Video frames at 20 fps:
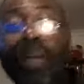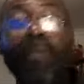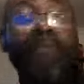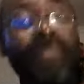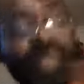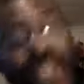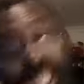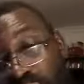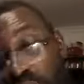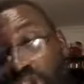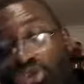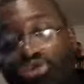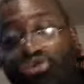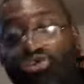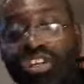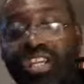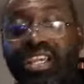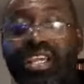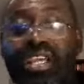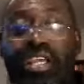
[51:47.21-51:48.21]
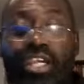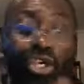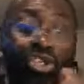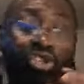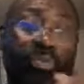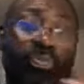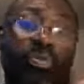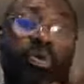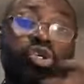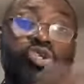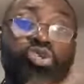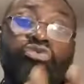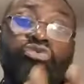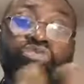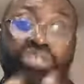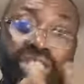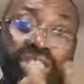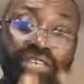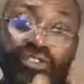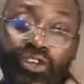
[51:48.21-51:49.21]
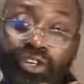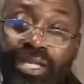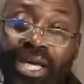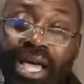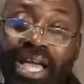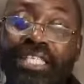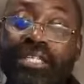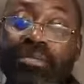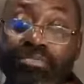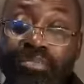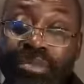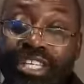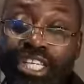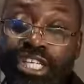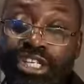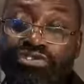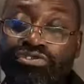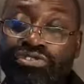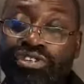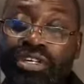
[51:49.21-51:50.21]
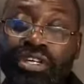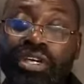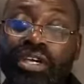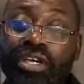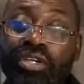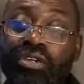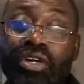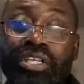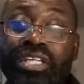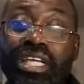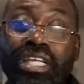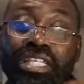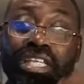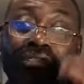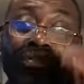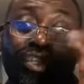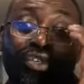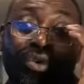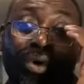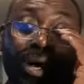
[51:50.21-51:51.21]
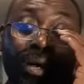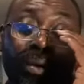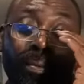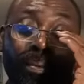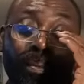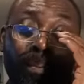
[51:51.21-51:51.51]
Ministry is supposed to receive your tithe. Ministry, not individual.